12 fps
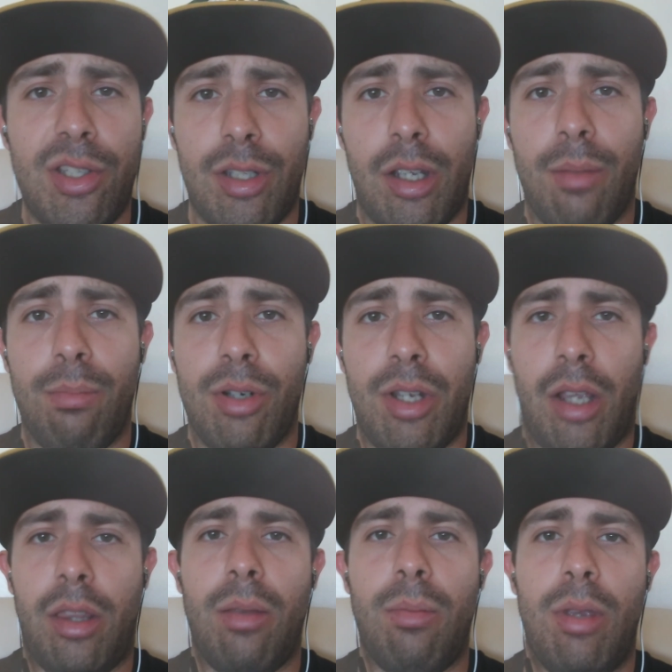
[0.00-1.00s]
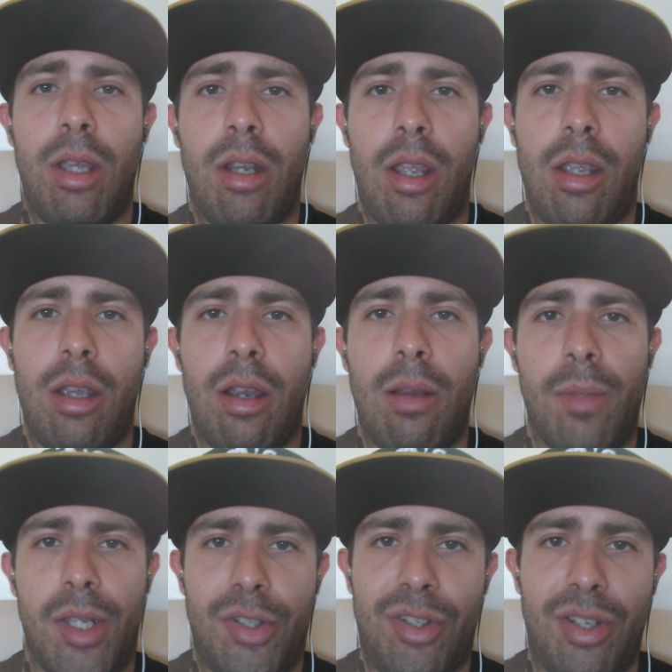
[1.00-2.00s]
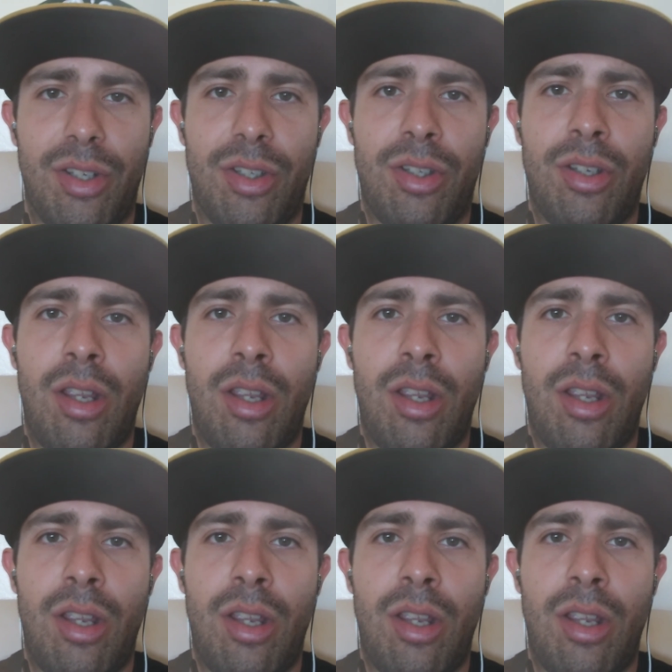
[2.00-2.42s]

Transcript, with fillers: to come protect them in a um, instance